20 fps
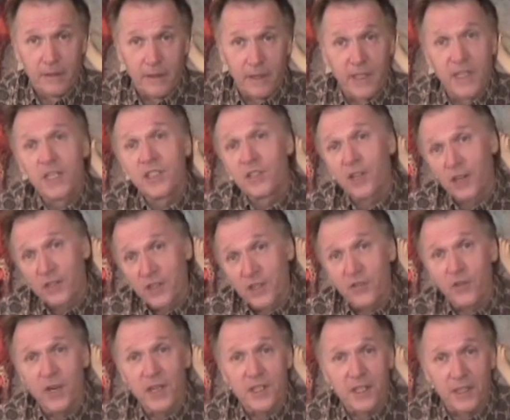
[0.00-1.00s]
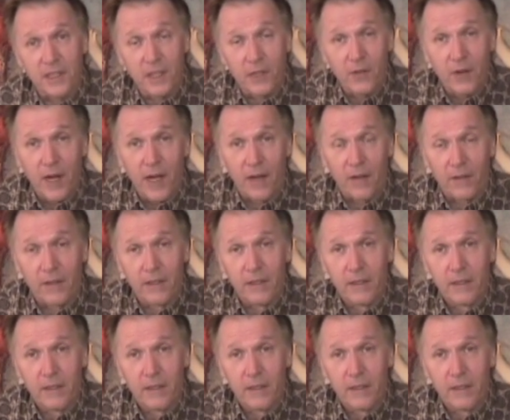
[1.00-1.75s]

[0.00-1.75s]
And he starts addressing the crowd.